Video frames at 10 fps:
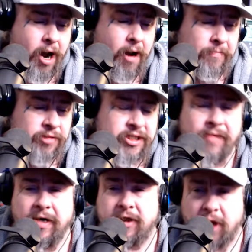Steve
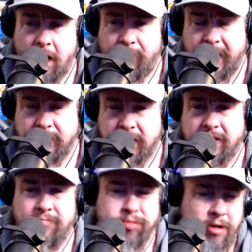Gonsalves is
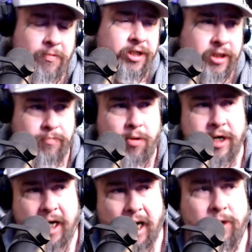pretty
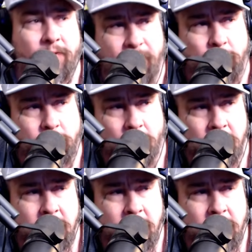controversial